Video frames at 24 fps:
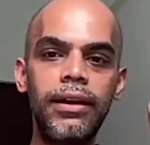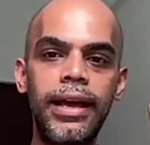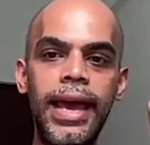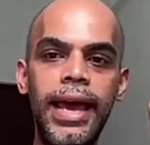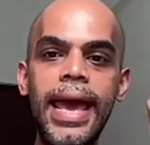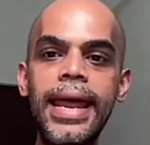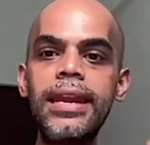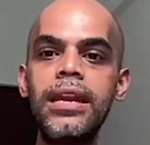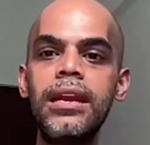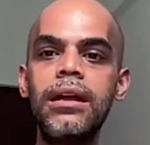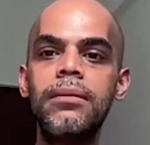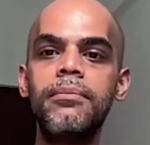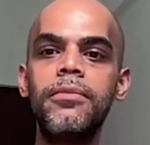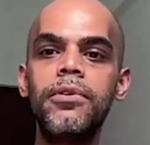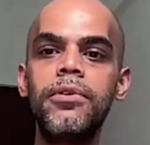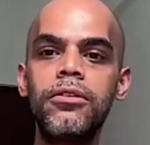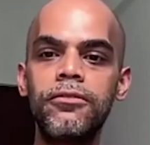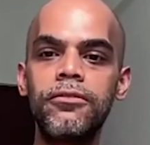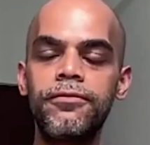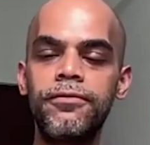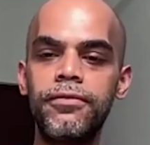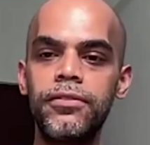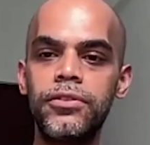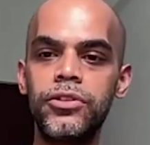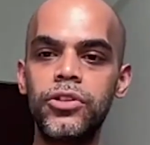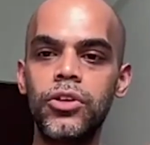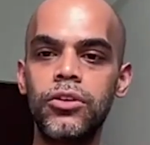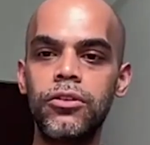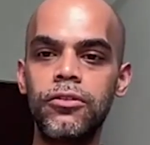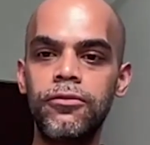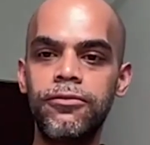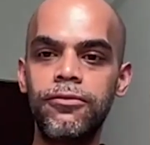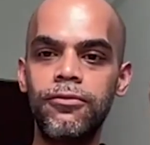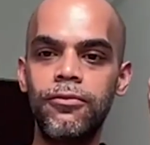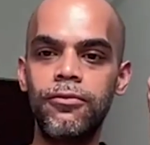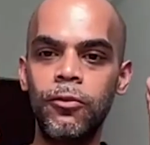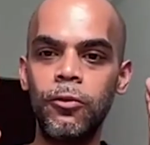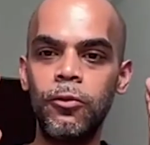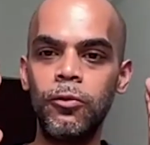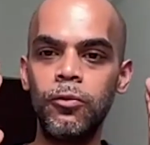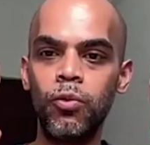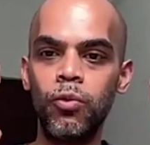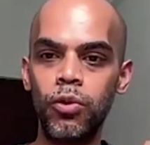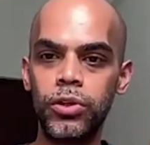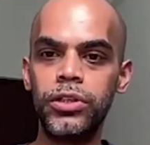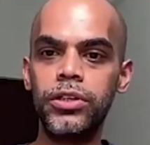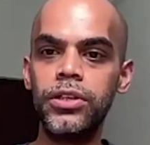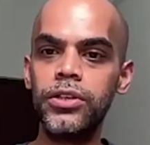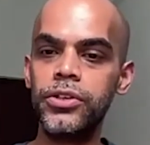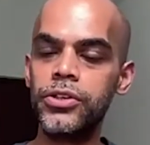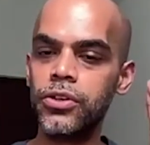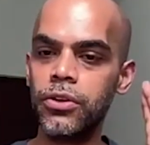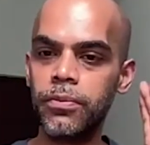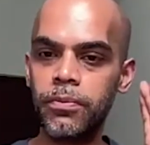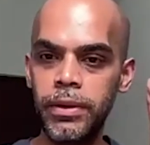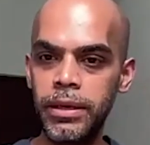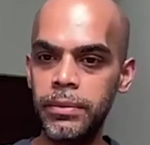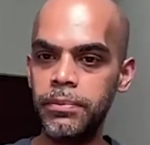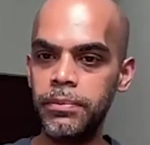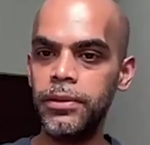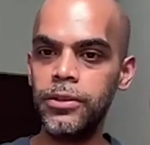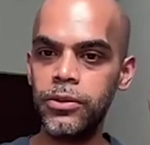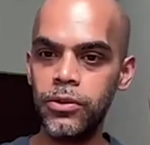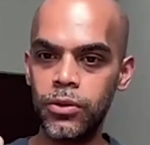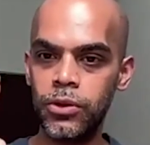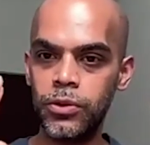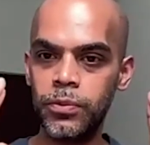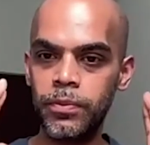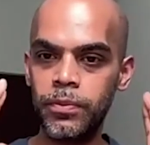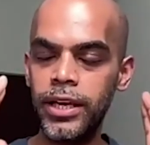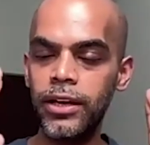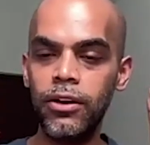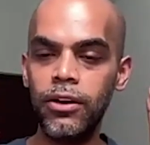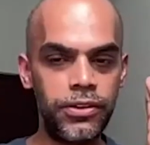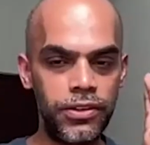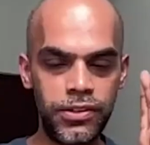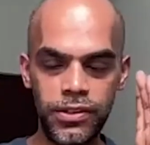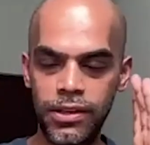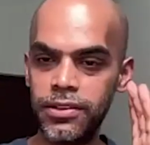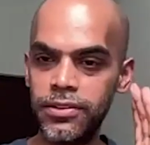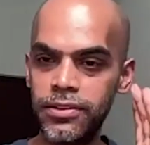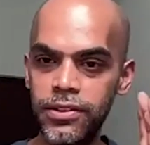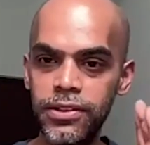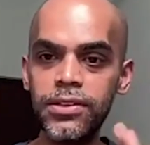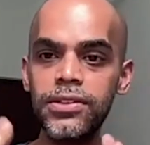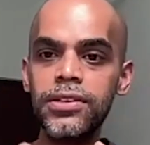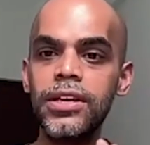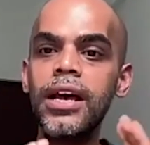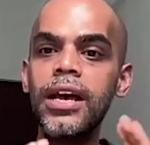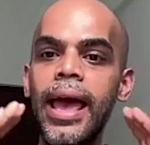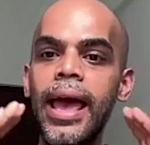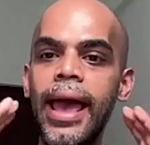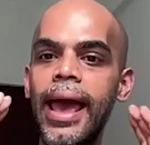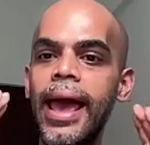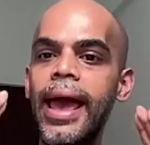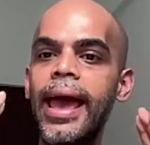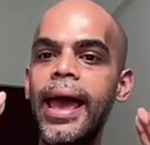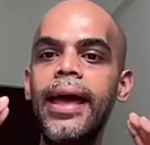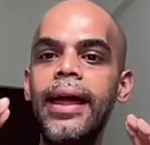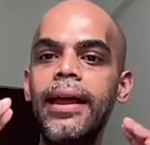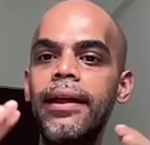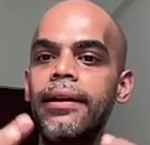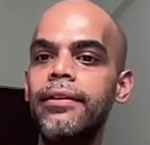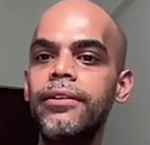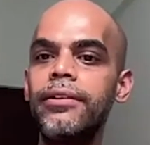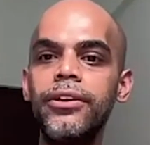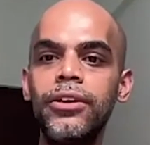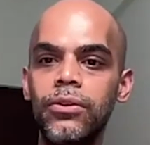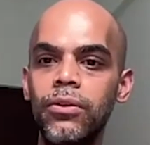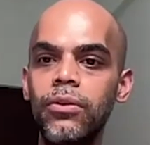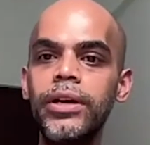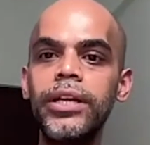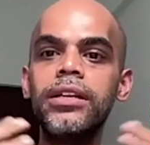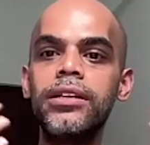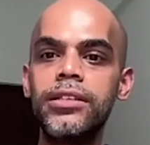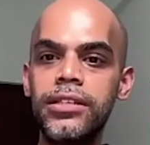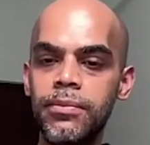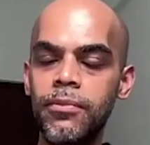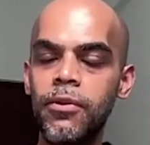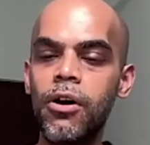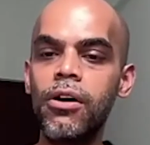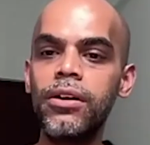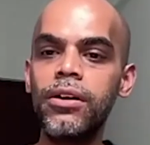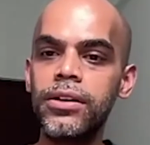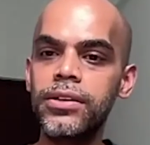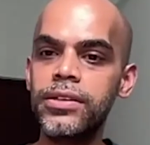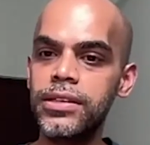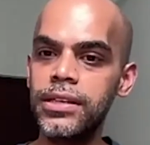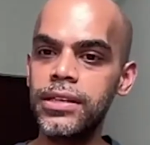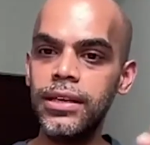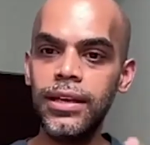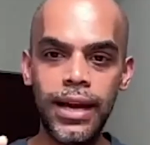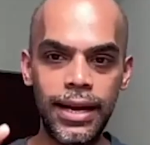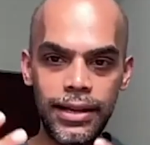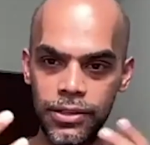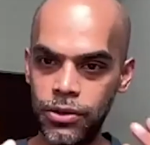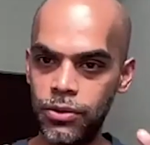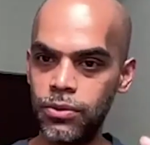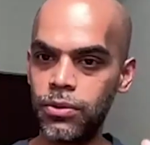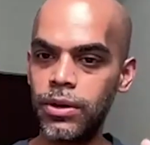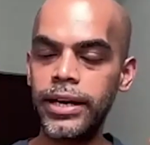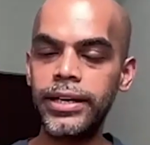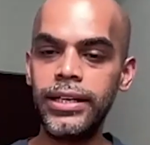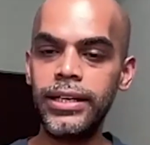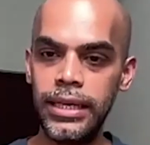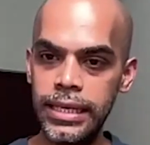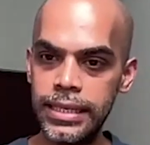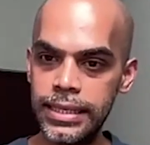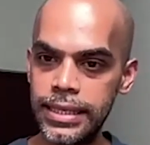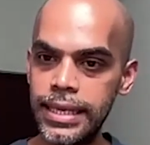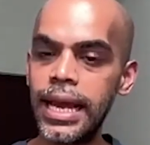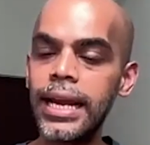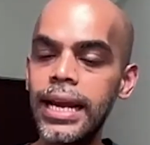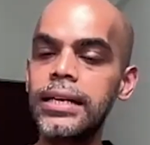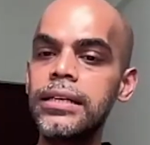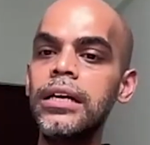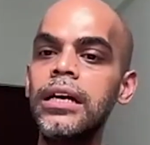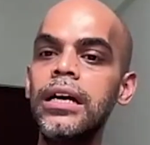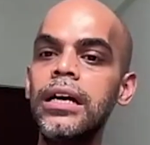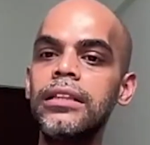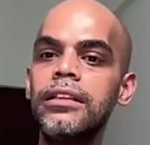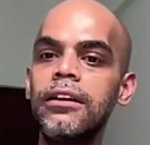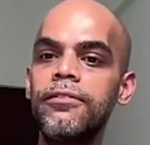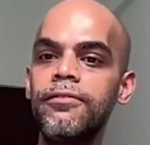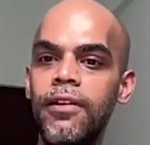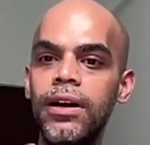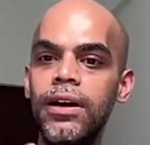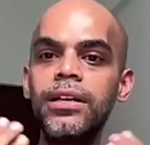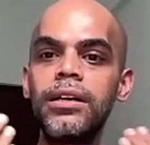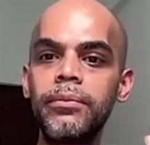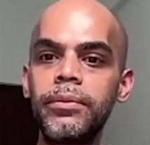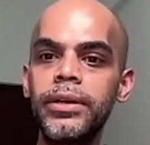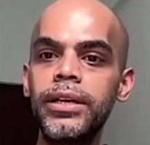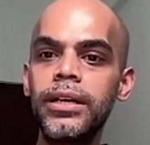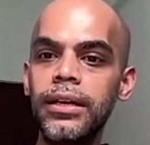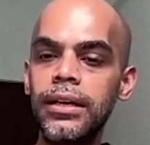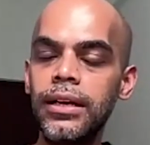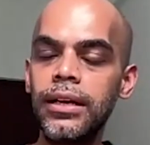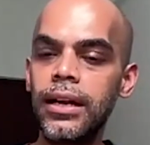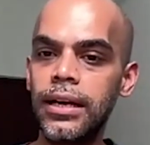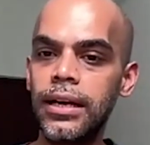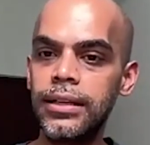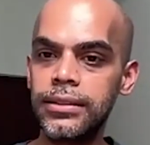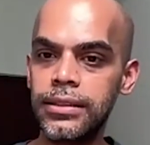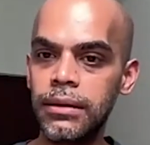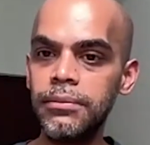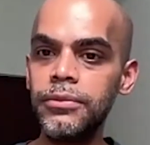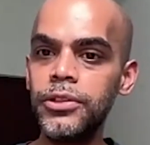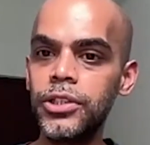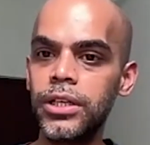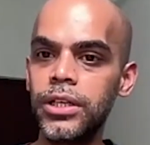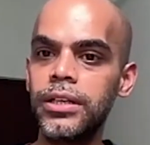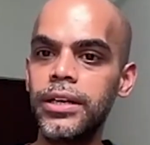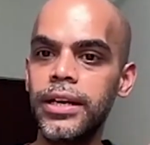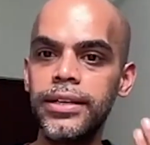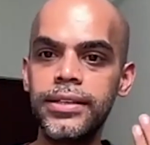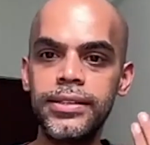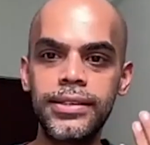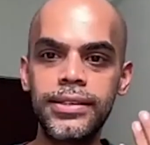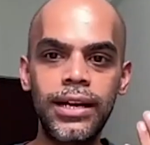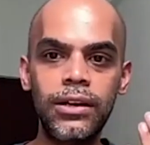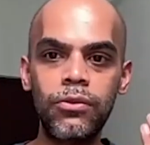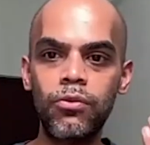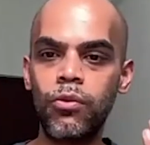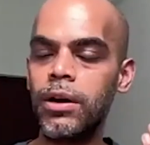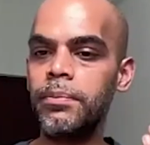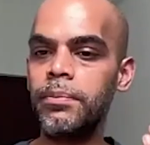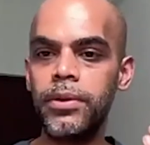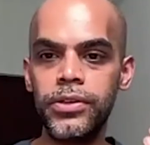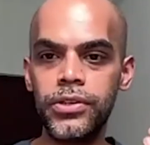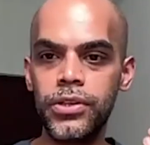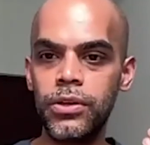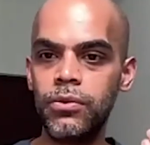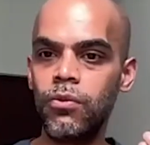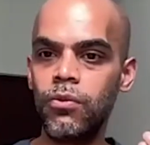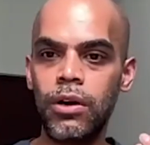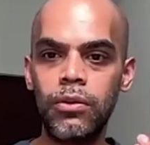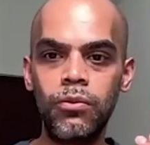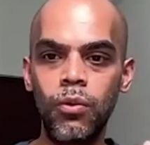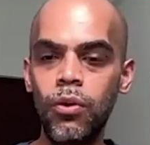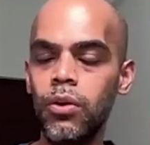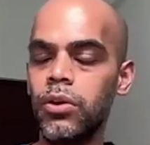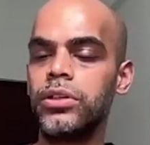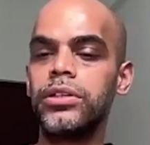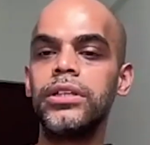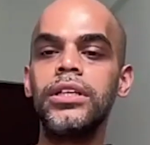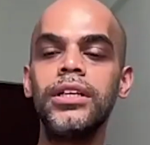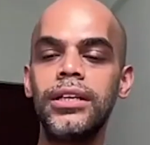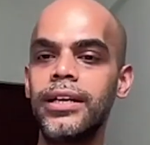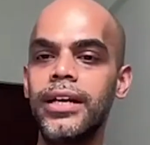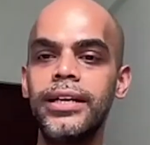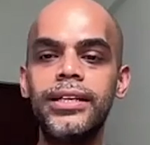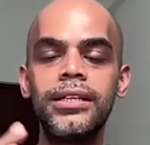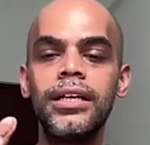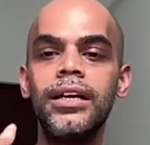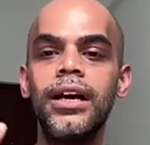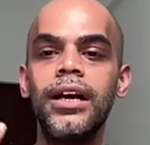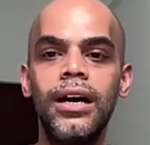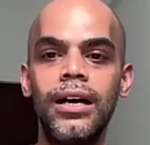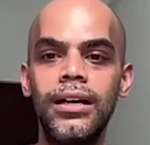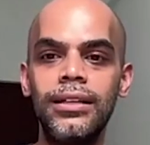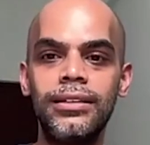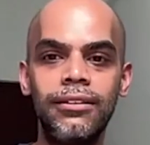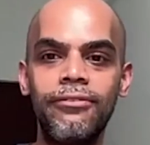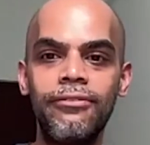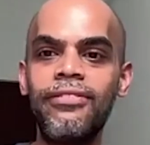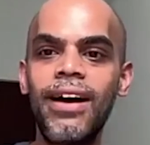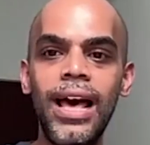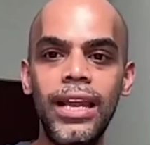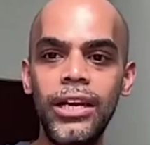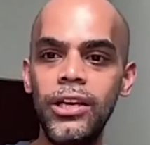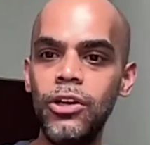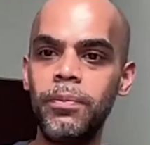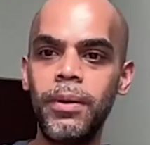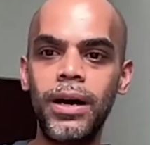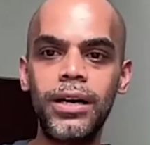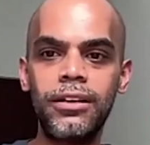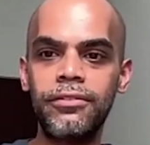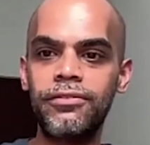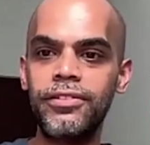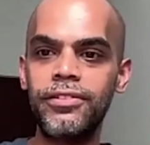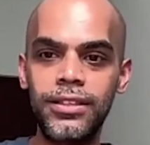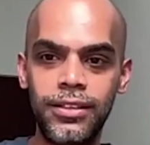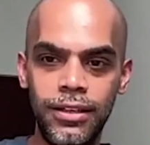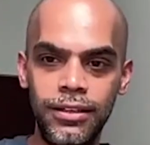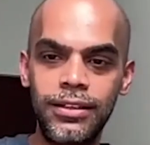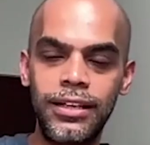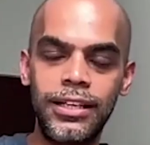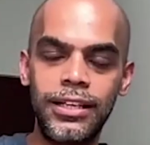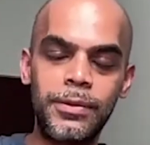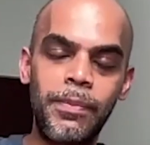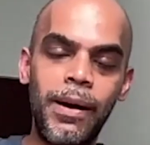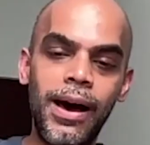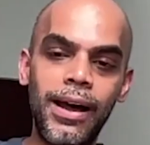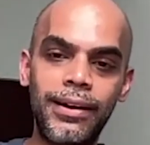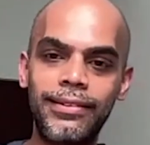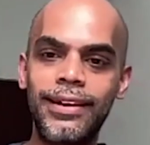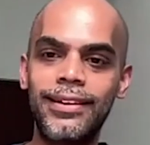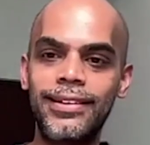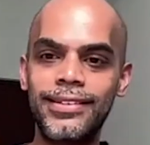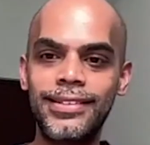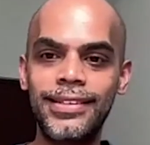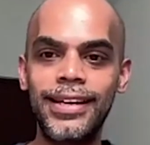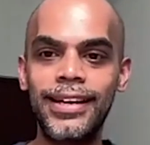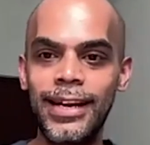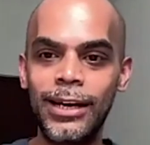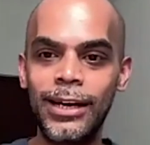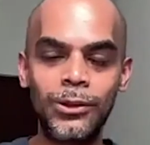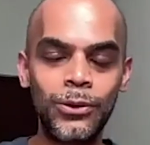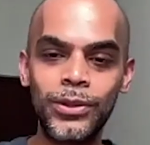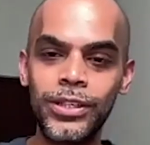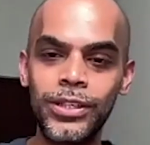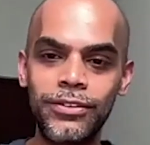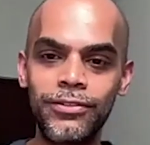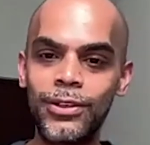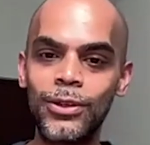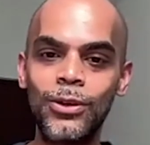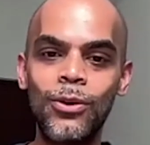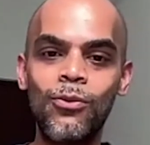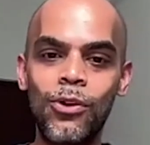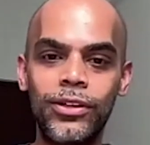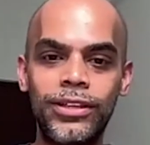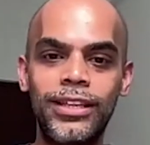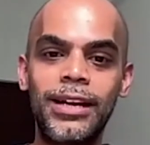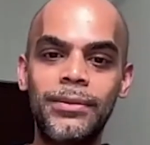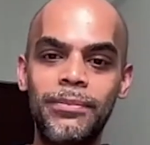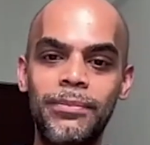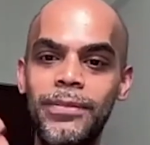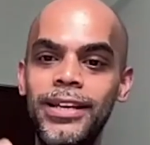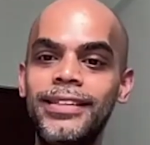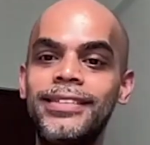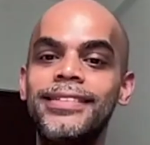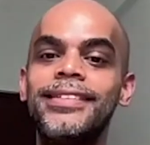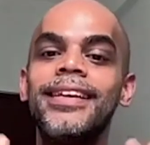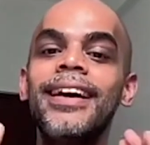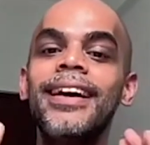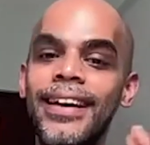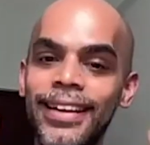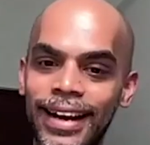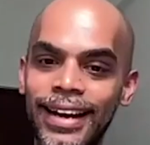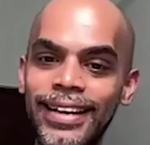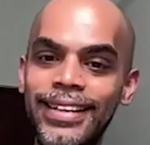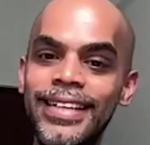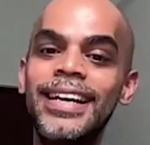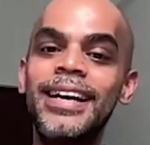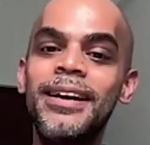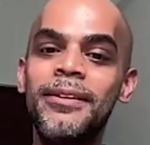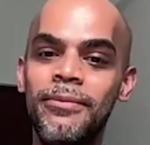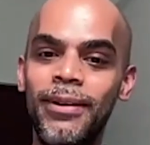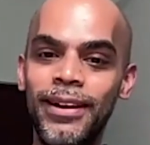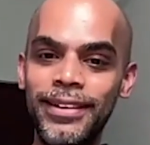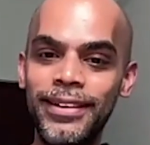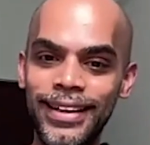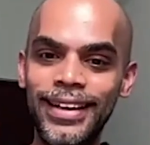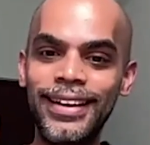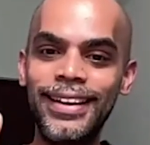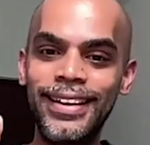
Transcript: n number of sort of voters or people, so to speak, or citizens. And, in a democracy, as you rightly said, the fundamental assumption is that one person, one vote, right? The value part of it, let's park that aside. I don't even know what that means, right? But